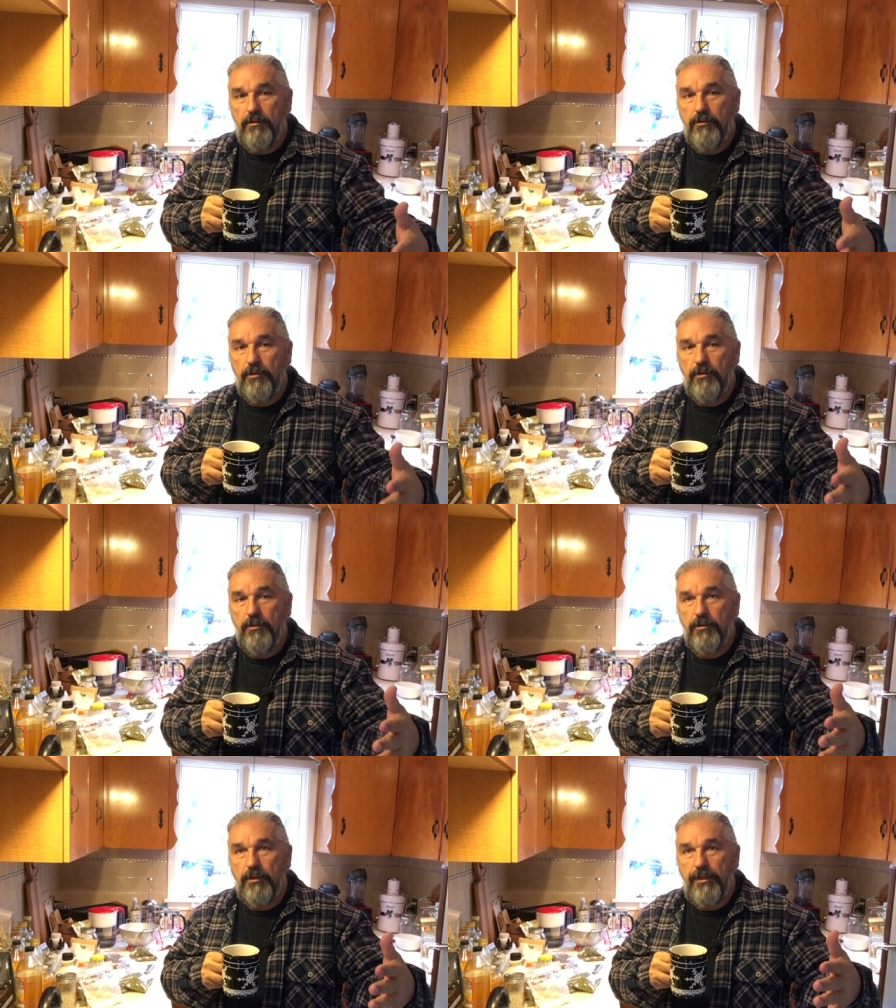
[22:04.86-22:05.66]
the
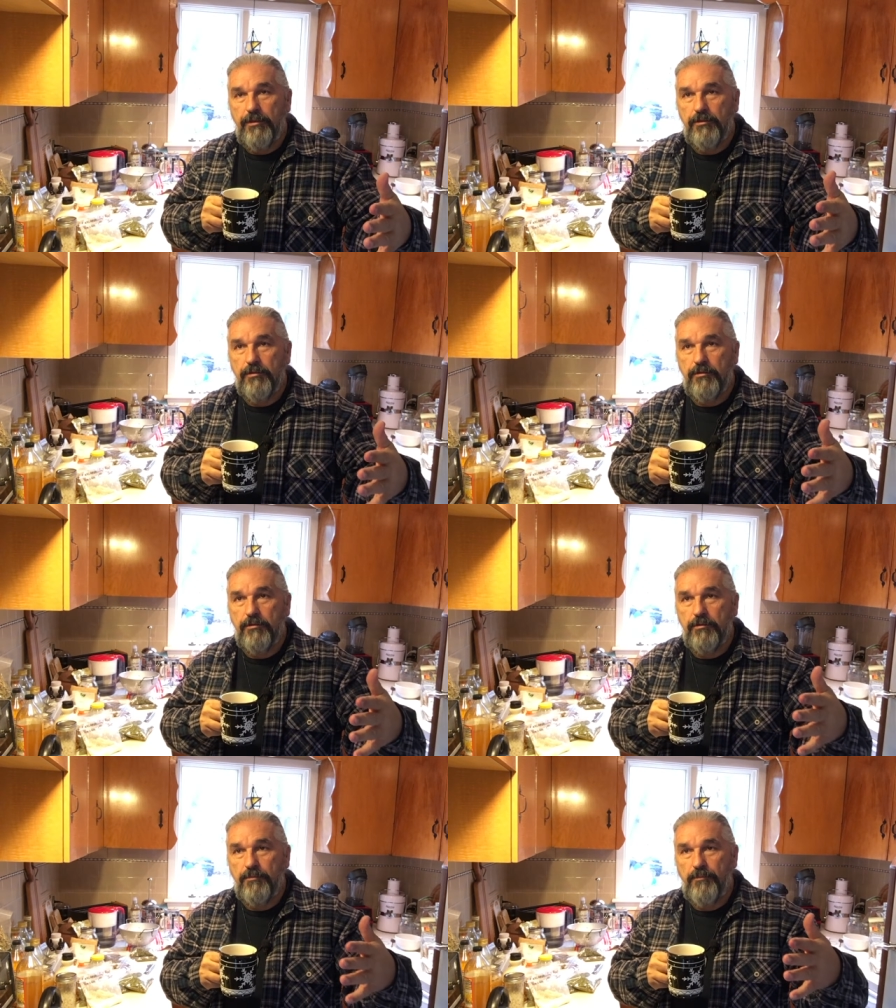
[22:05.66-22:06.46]

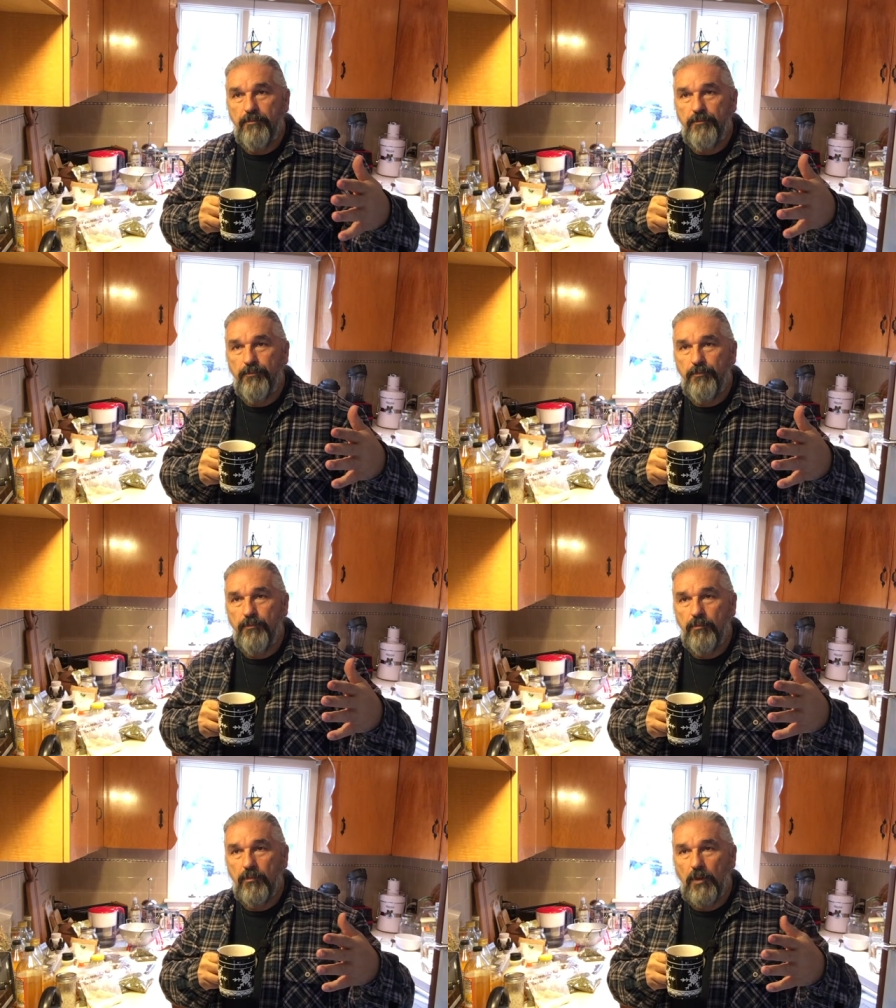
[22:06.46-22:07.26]
less
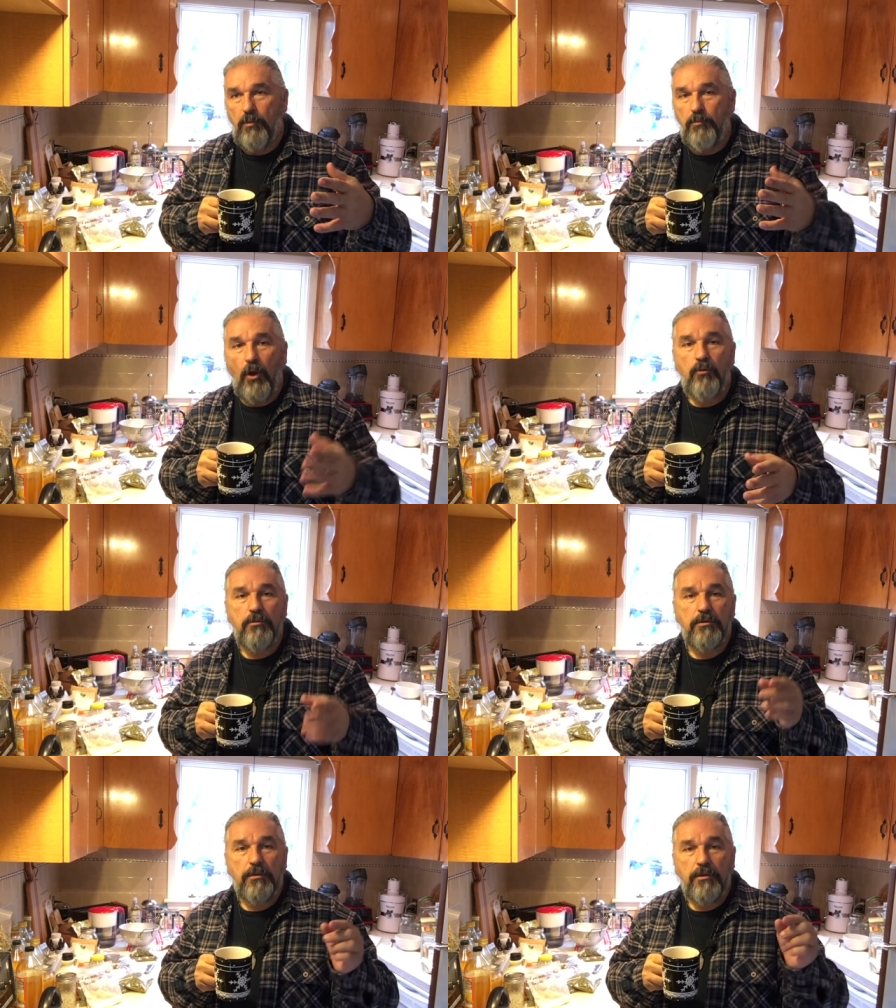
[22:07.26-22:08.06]

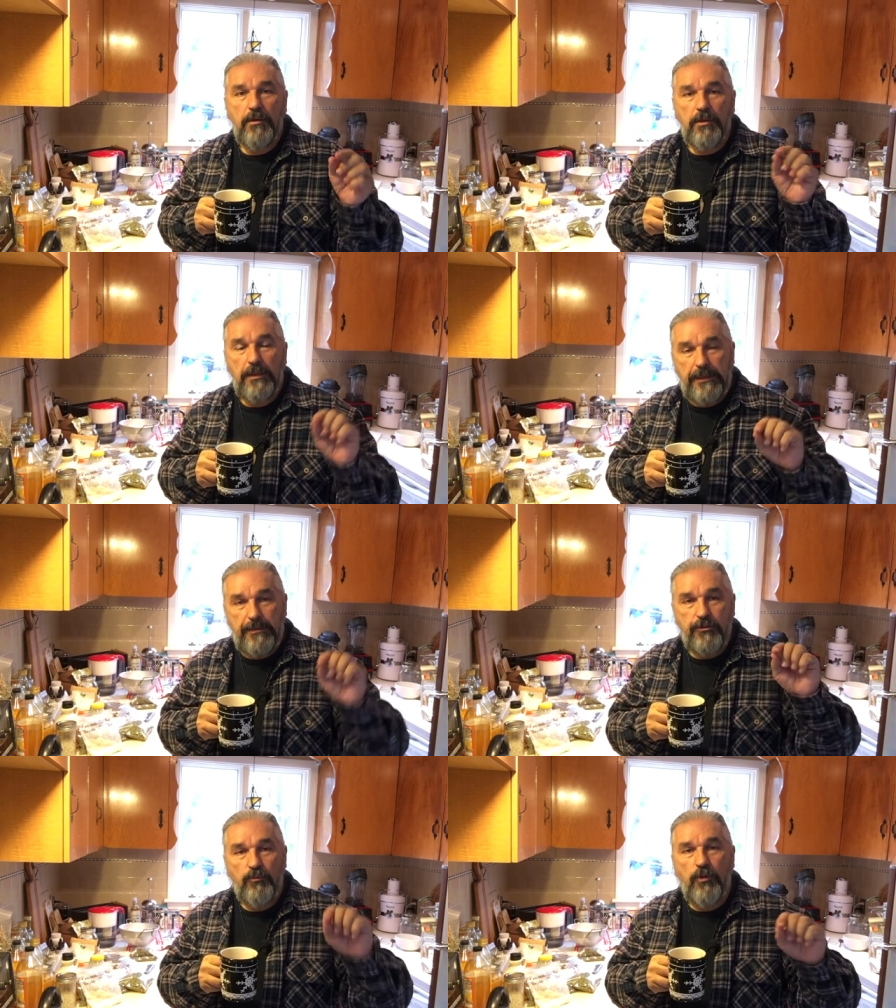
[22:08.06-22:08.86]
potent
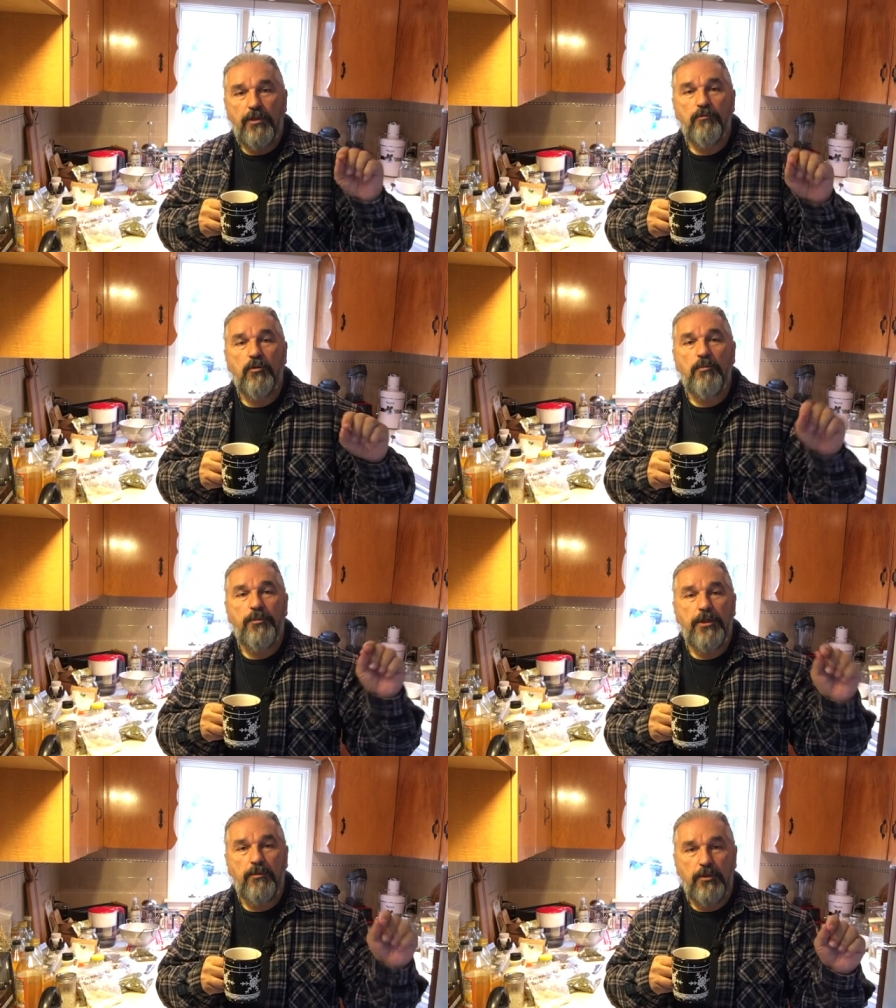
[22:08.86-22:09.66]
each one will
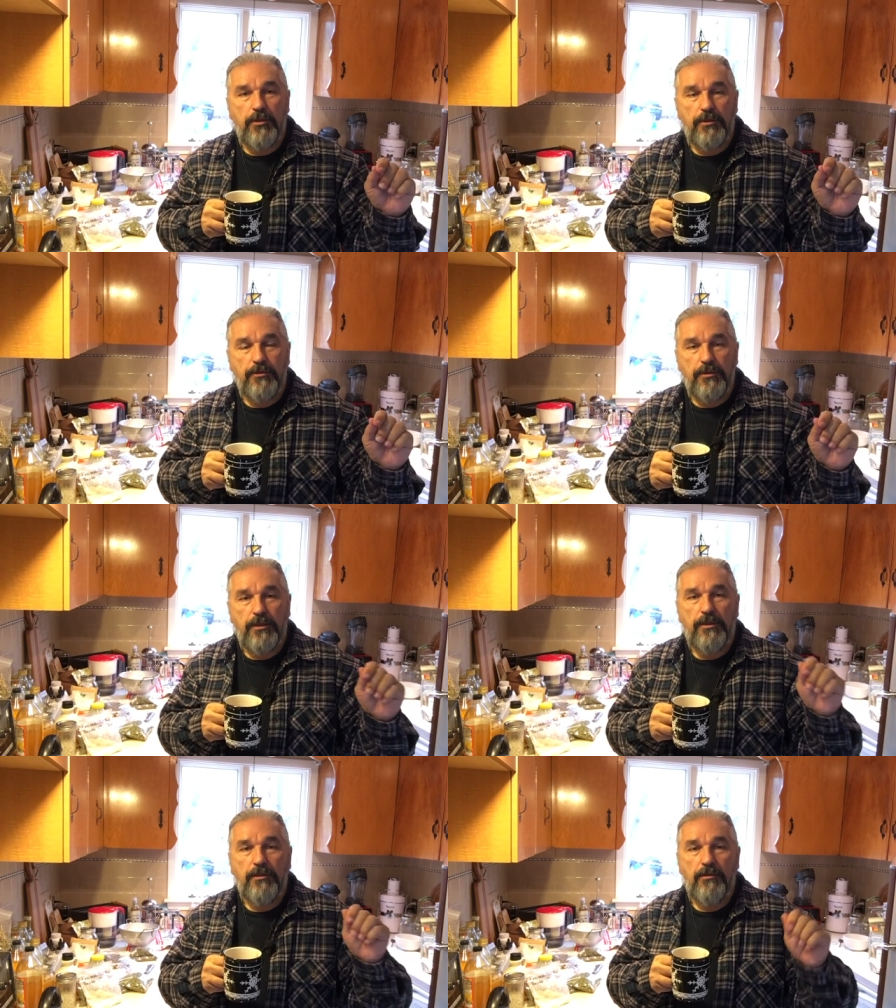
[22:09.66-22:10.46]
be because you're
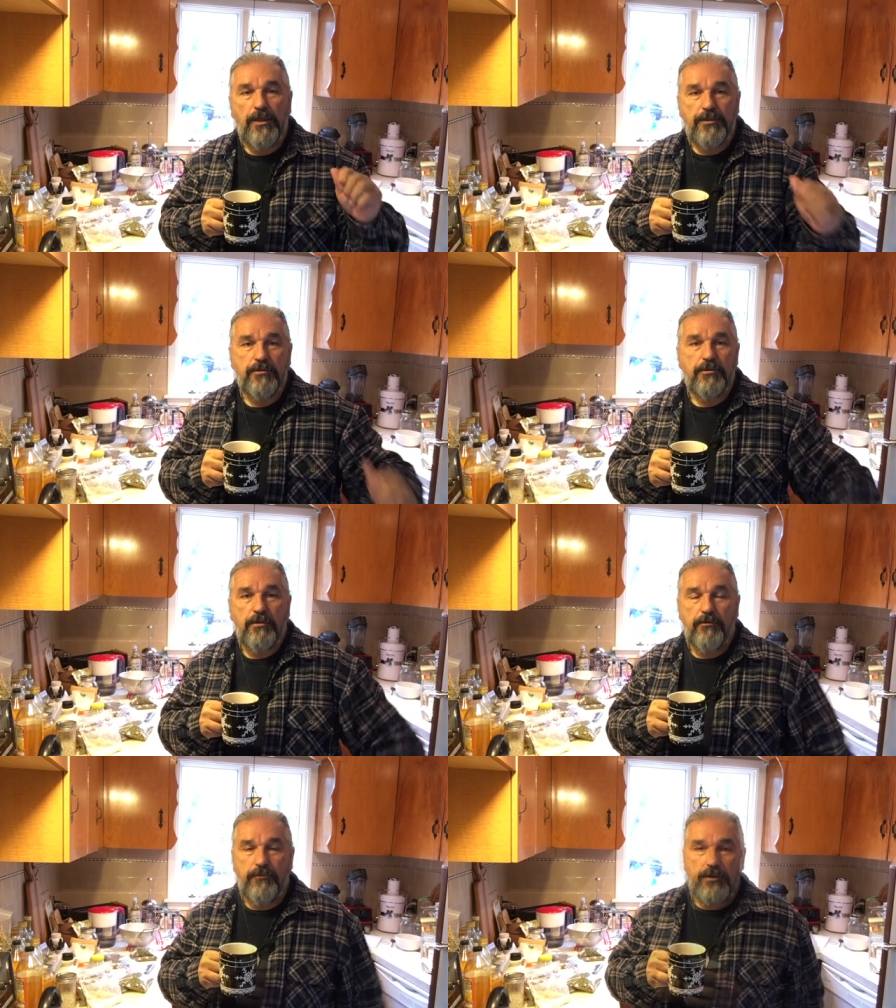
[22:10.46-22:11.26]
getting less
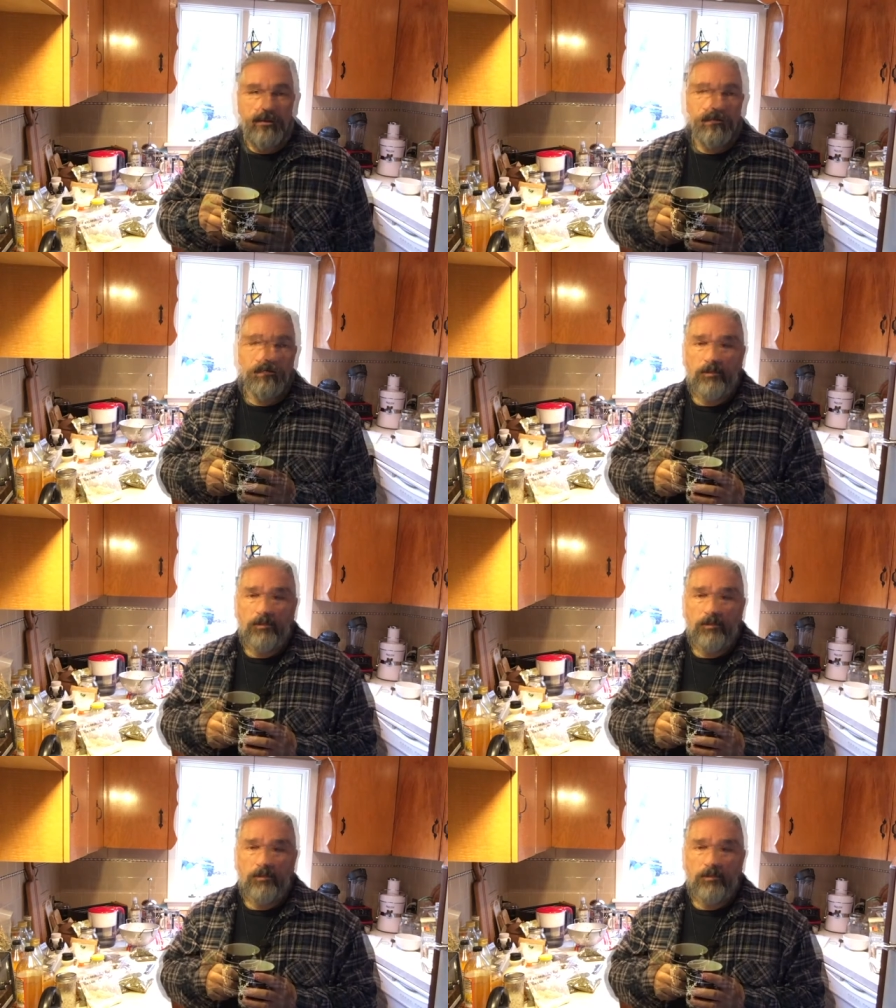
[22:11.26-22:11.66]
of each.